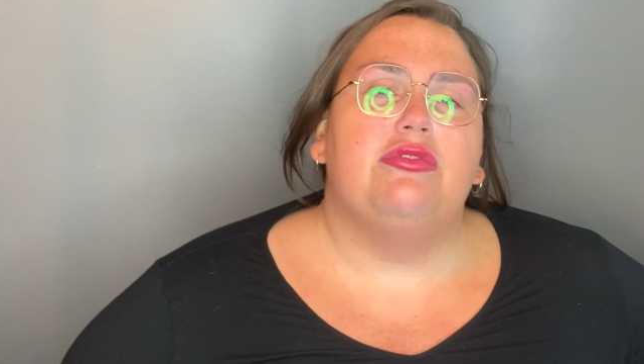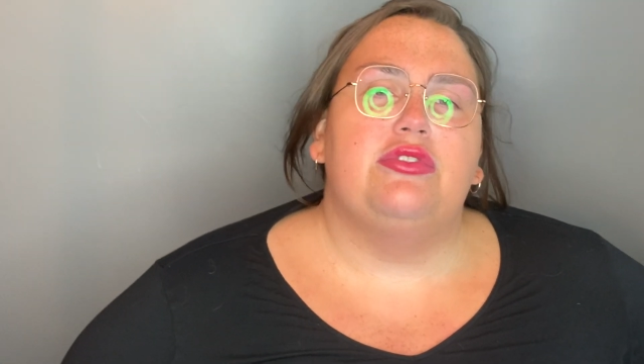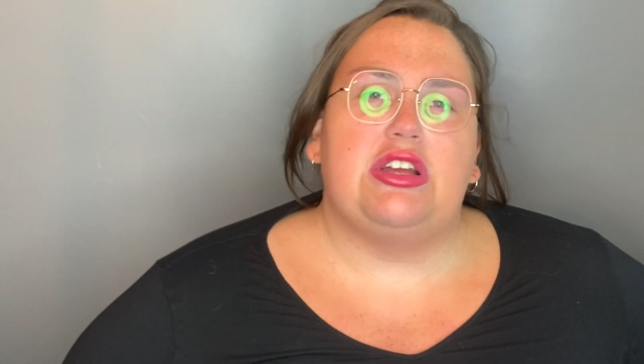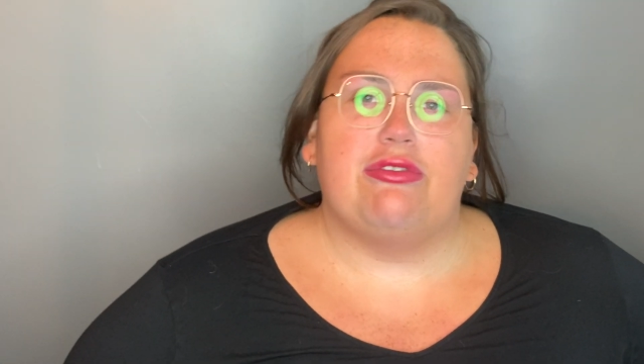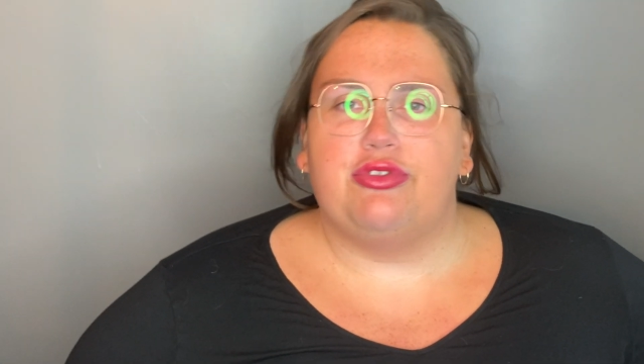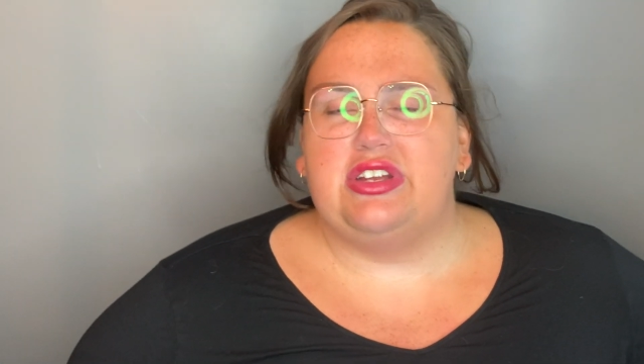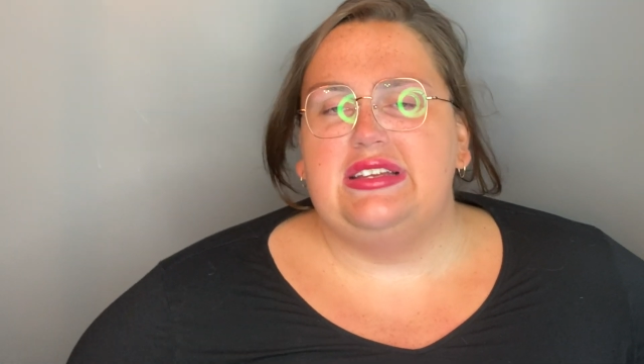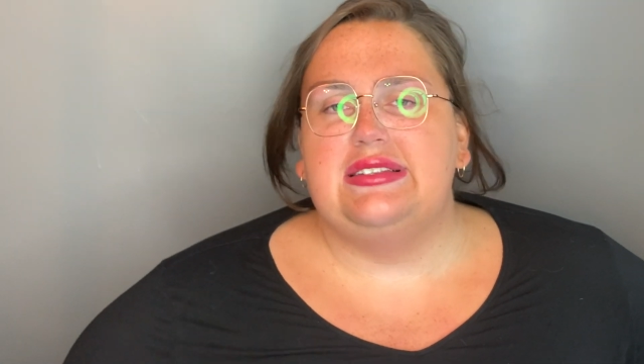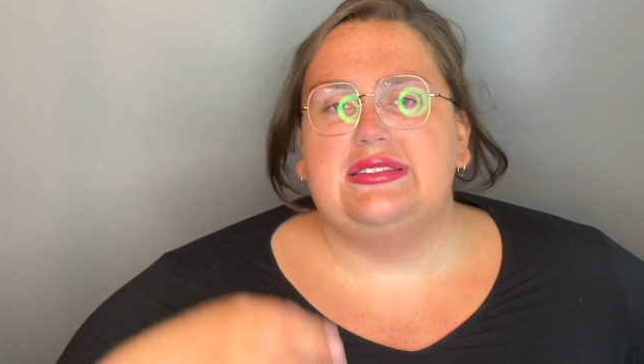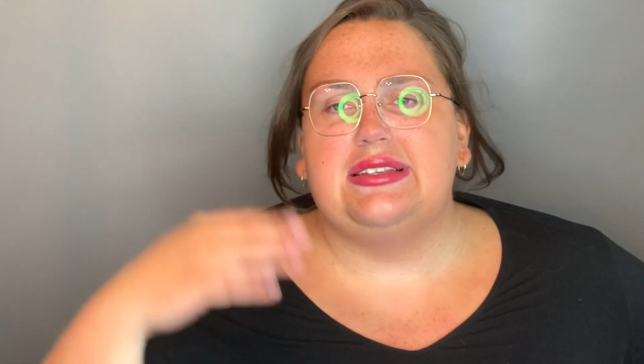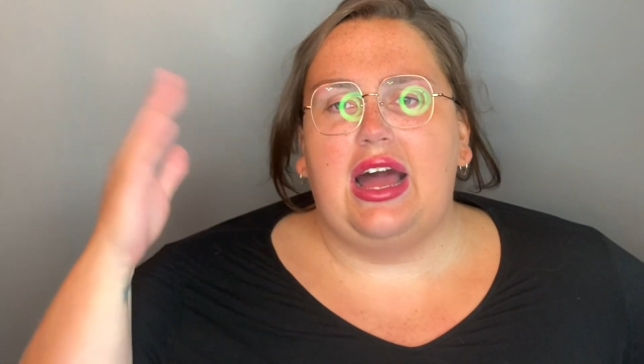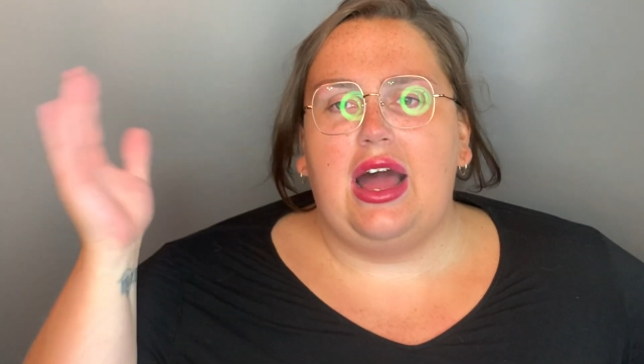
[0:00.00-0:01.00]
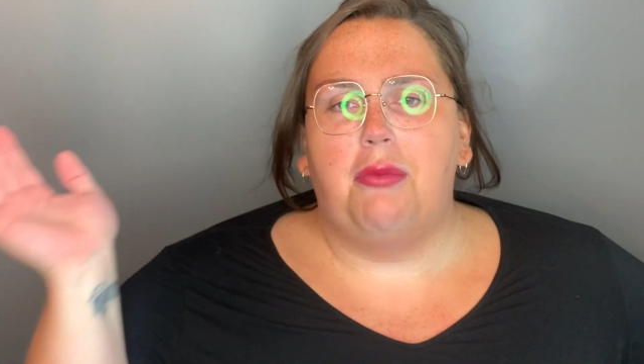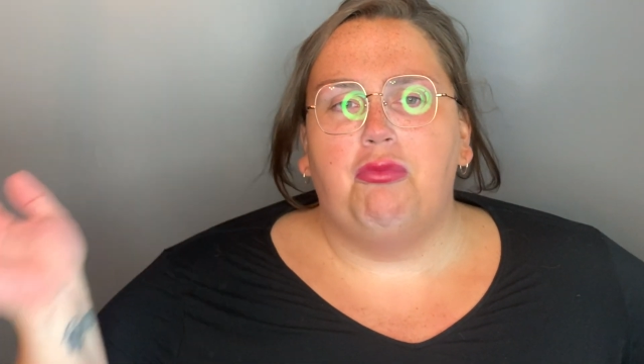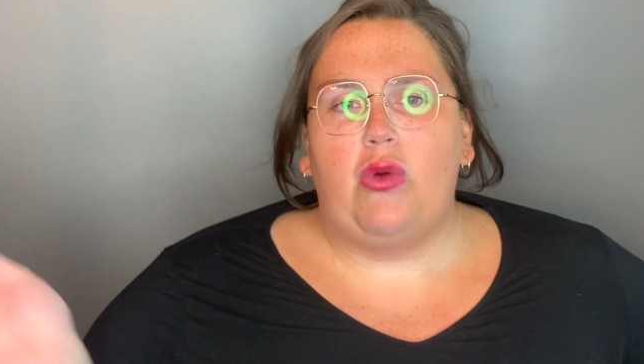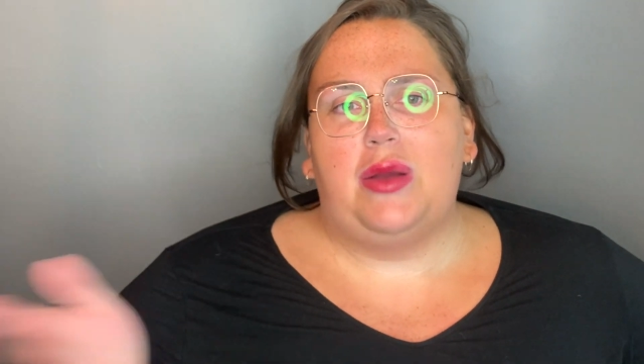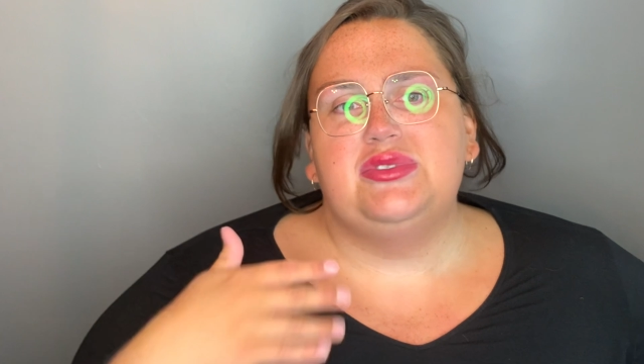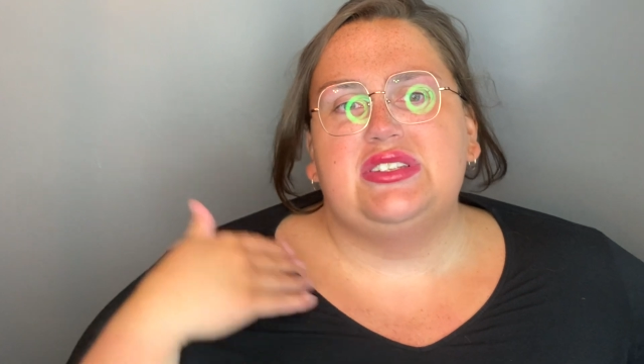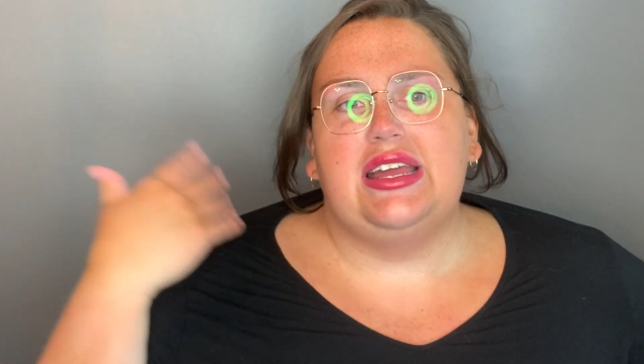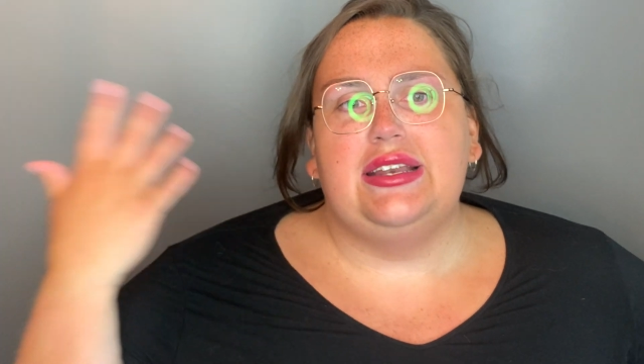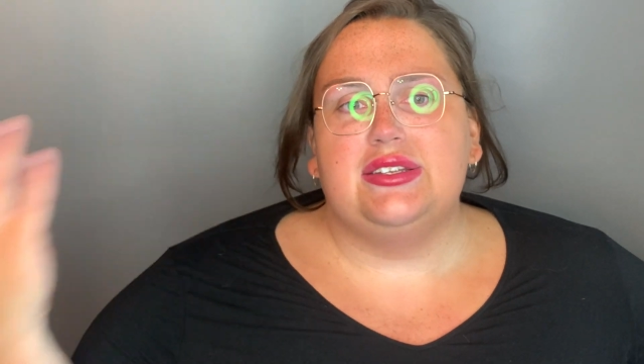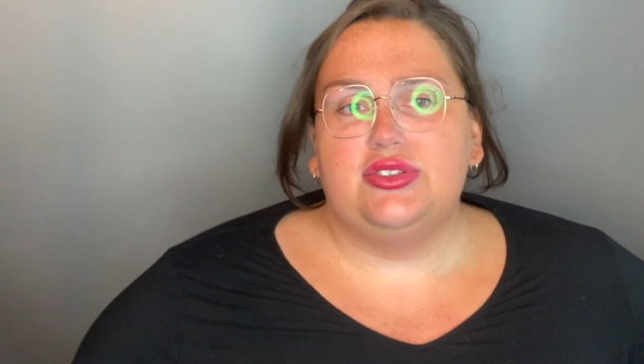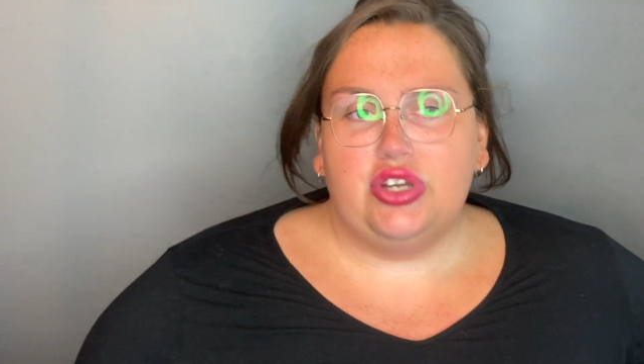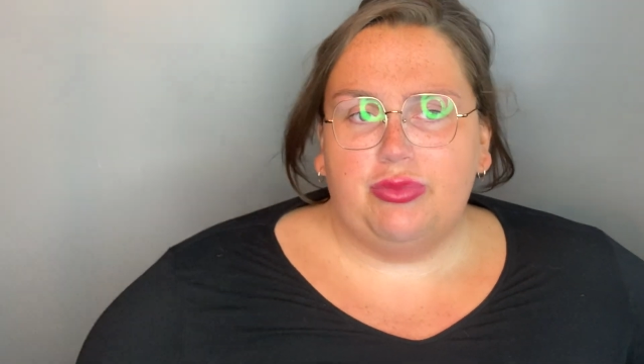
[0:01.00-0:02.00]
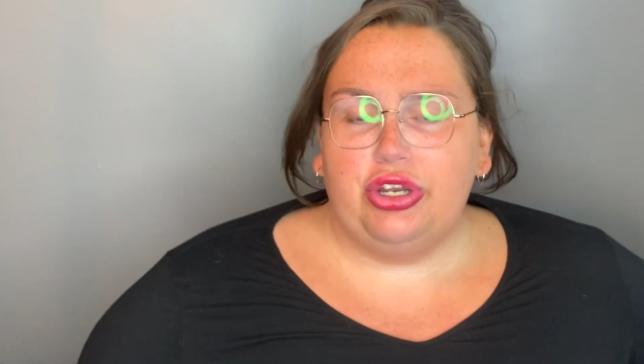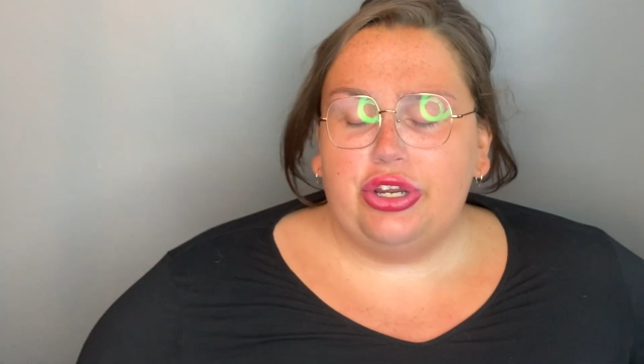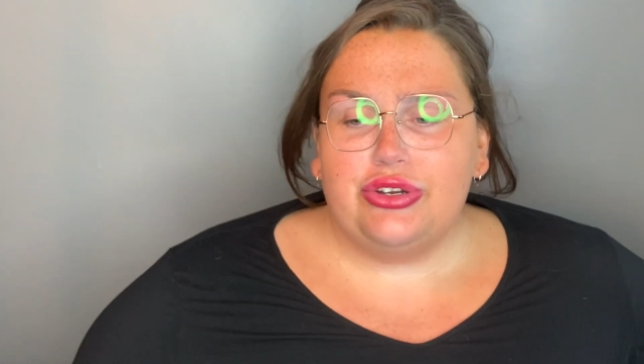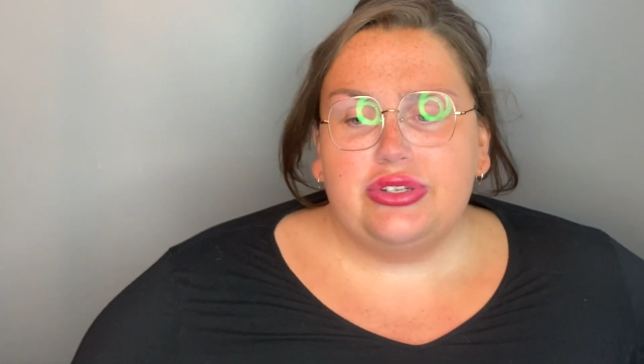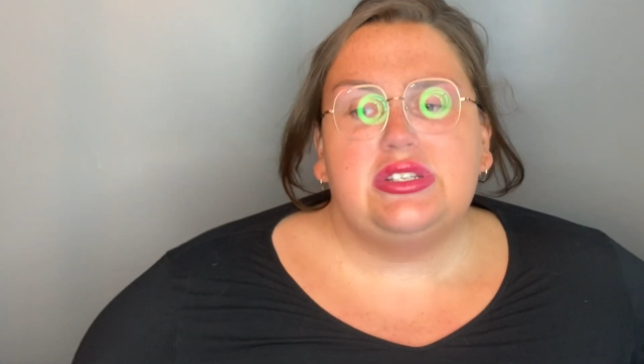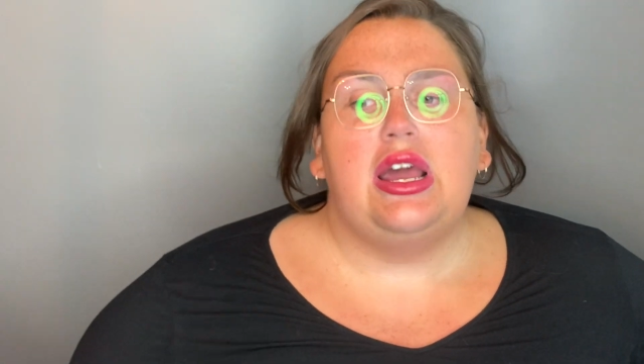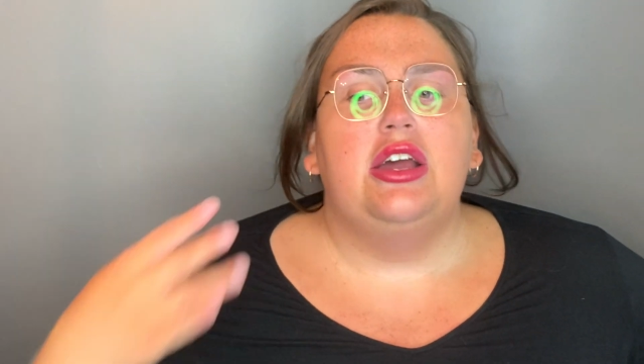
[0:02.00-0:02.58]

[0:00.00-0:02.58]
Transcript: Jeffree's website distributors.